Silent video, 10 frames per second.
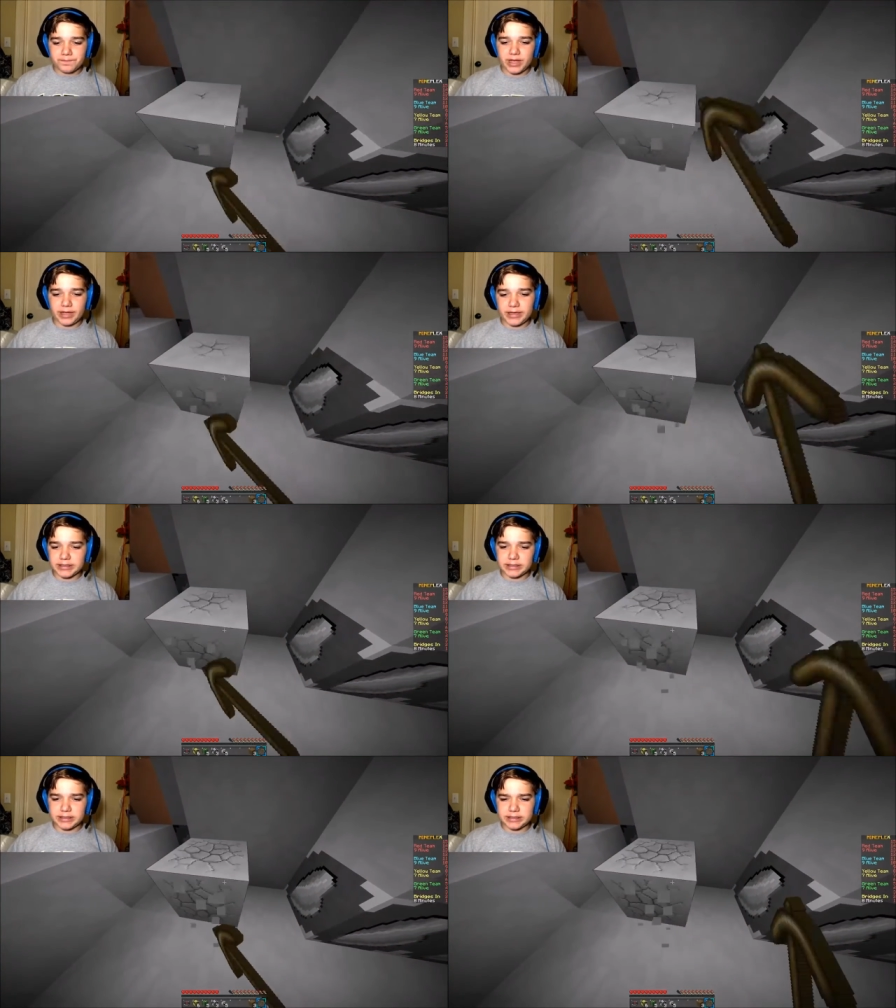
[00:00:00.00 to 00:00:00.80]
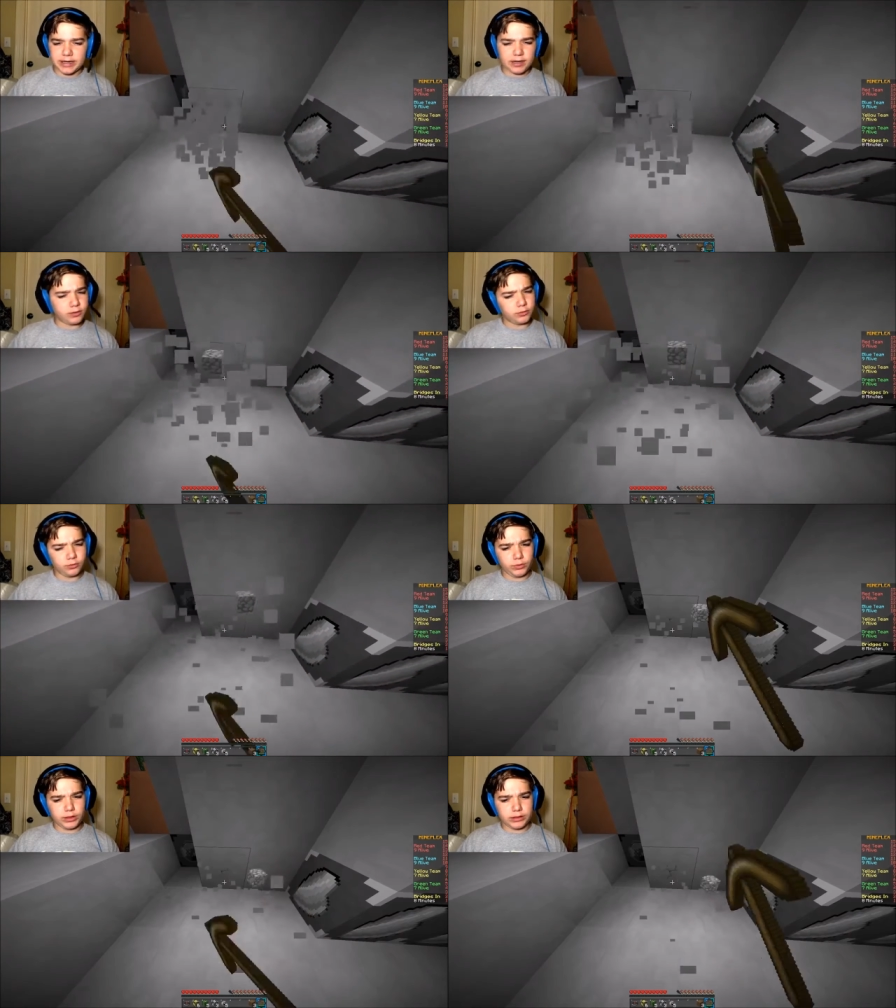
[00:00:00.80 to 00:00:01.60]
I guess because now
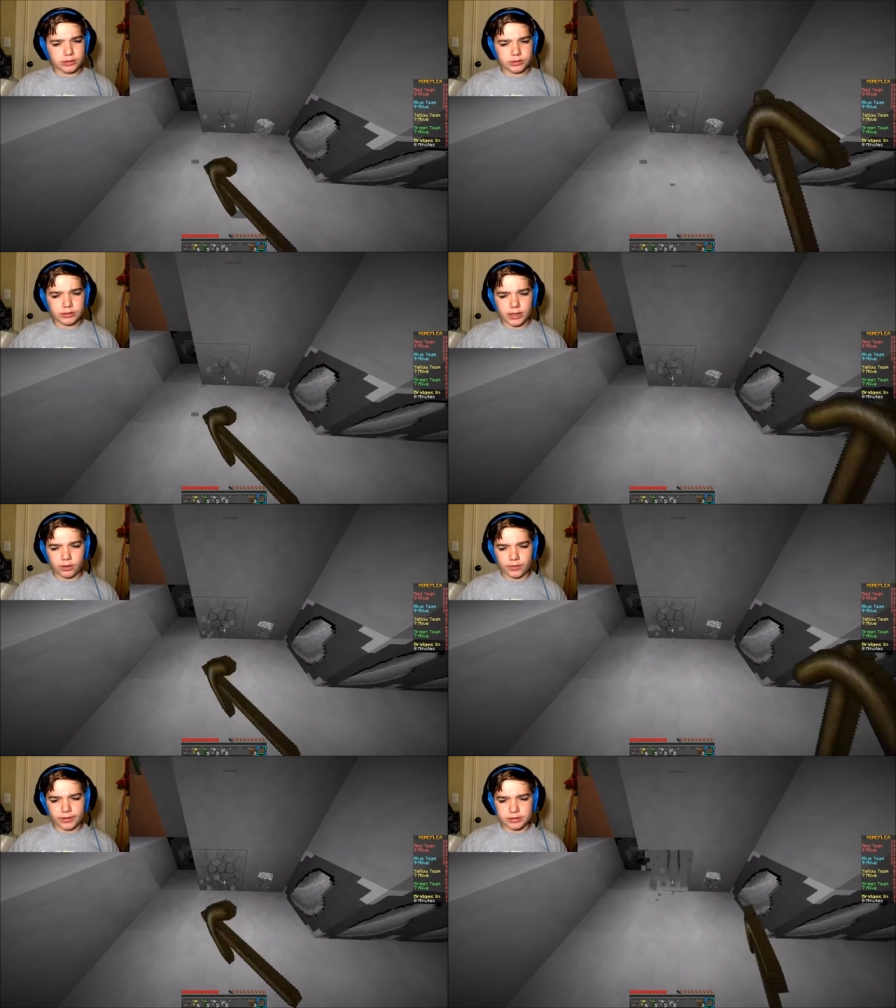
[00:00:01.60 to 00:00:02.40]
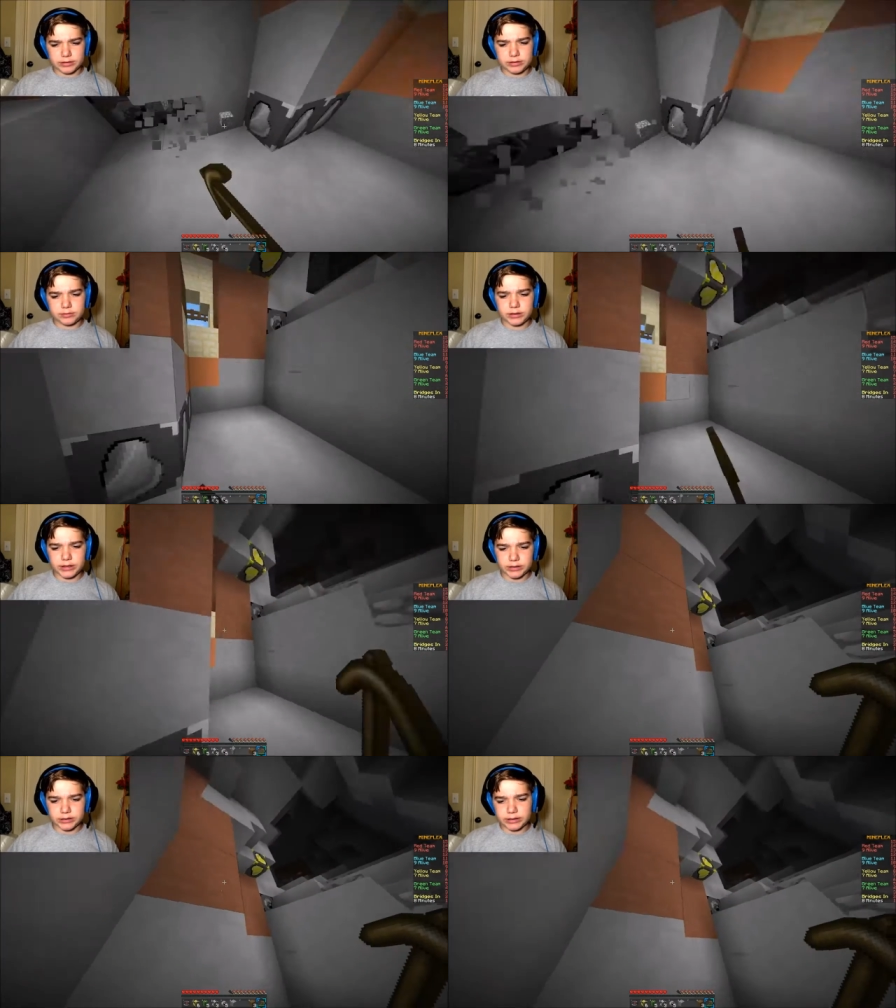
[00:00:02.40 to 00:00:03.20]
we now there's
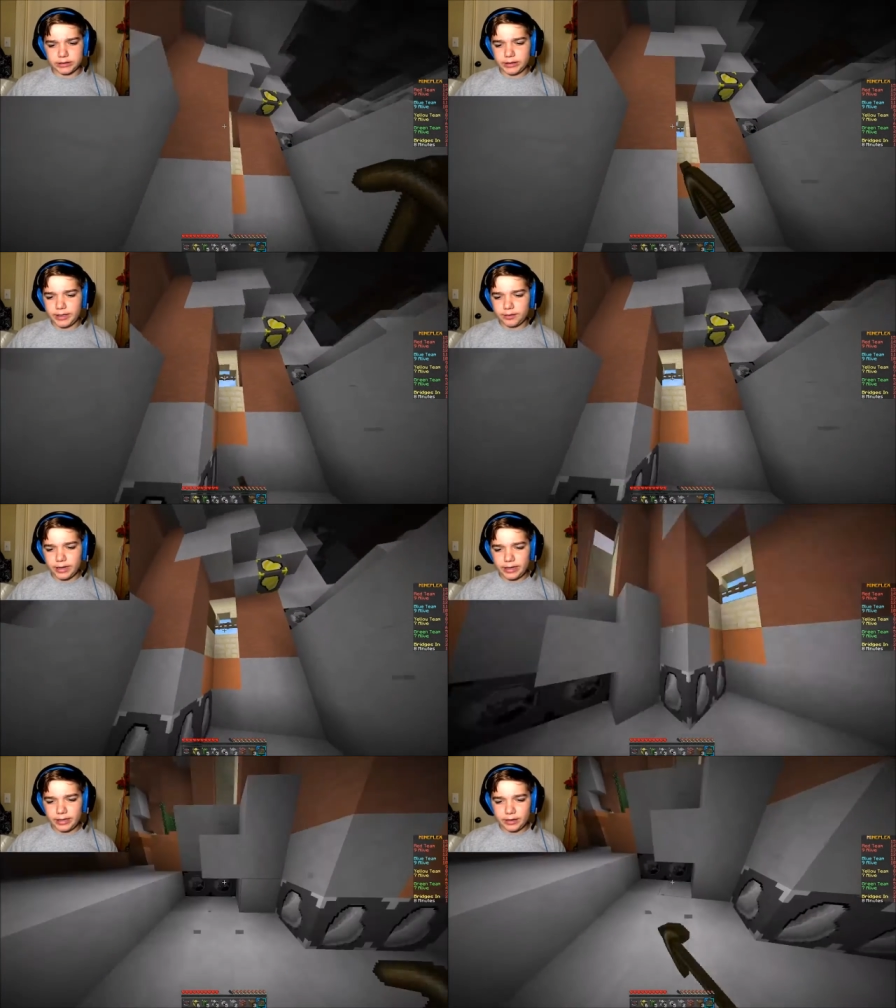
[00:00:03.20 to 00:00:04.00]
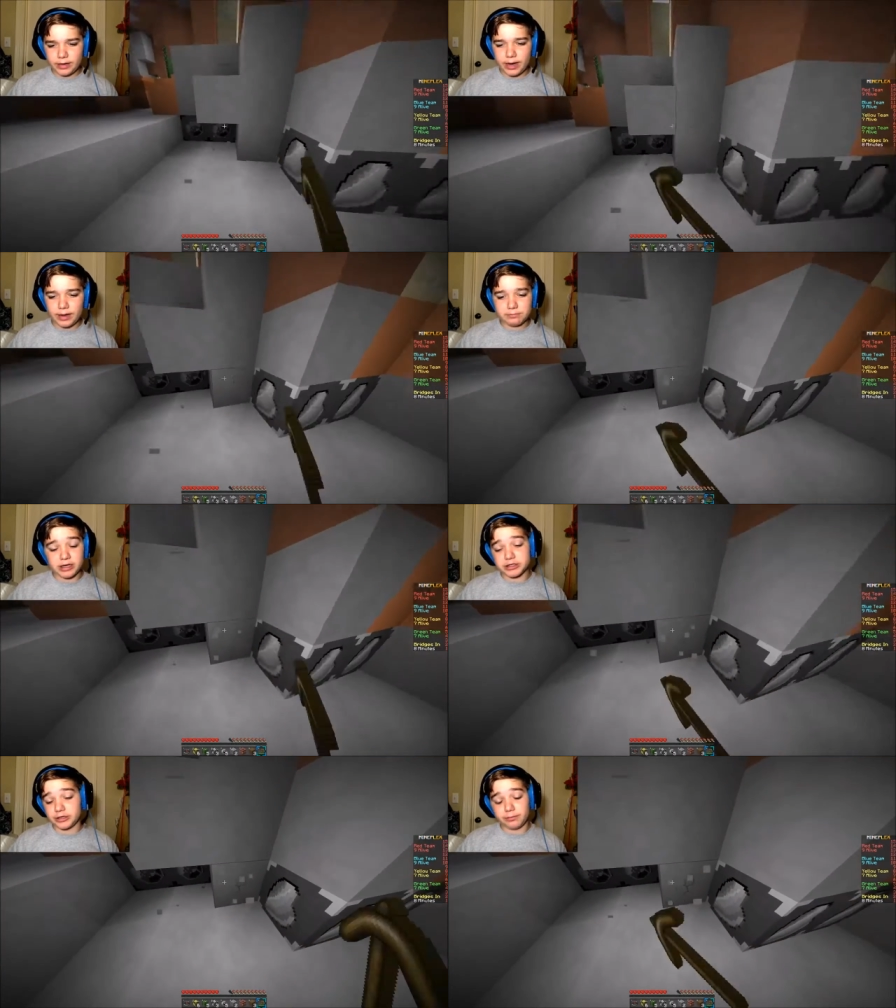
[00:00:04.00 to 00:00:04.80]
there's sunlight right here. I, I'm
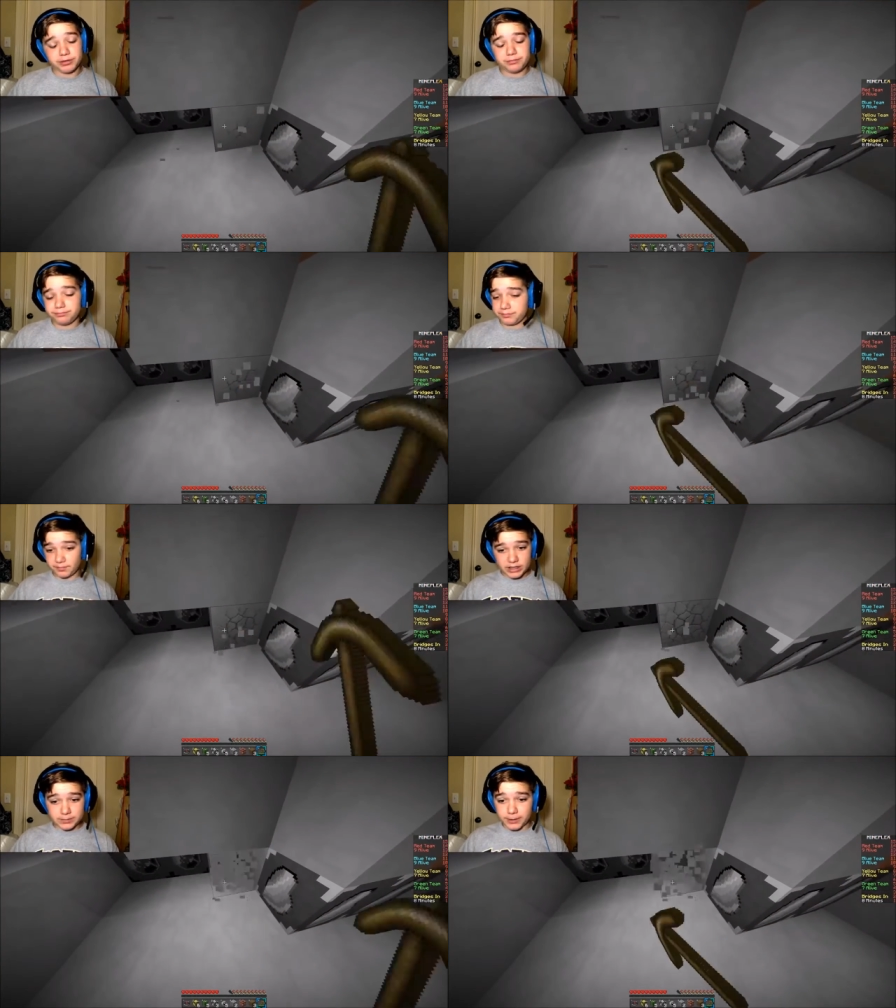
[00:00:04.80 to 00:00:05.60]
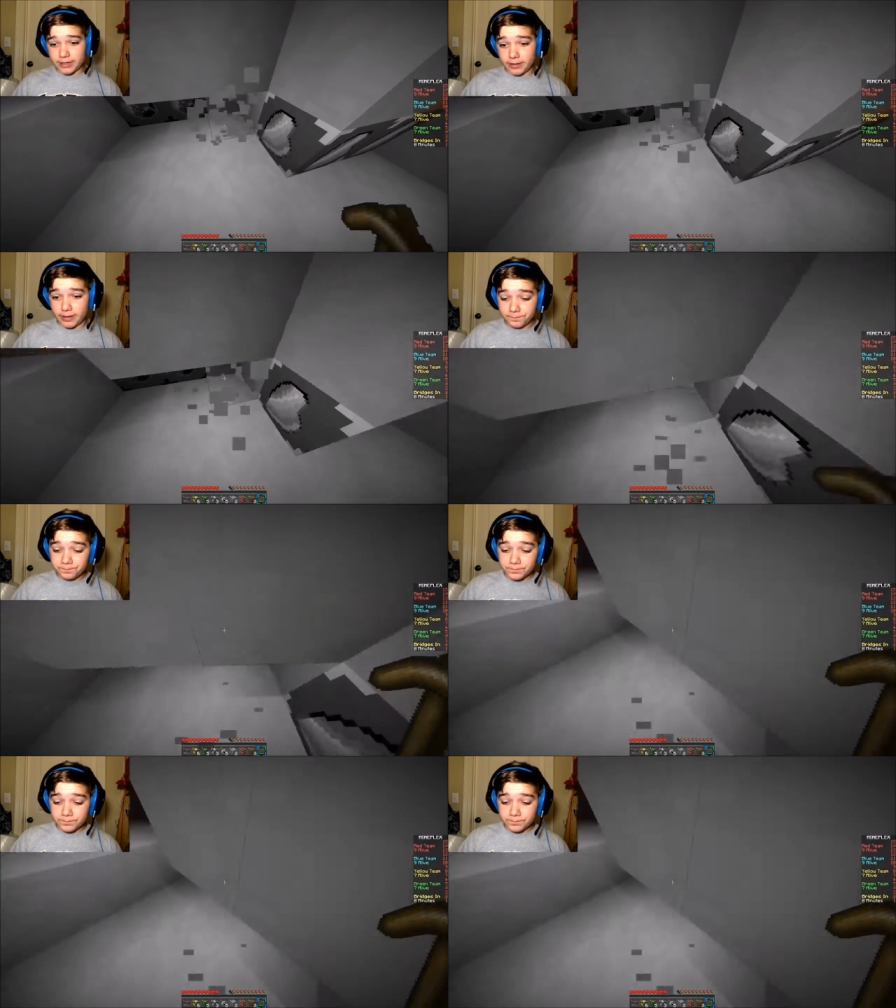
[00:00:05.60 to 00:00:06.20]
not sure, but it's brighter now.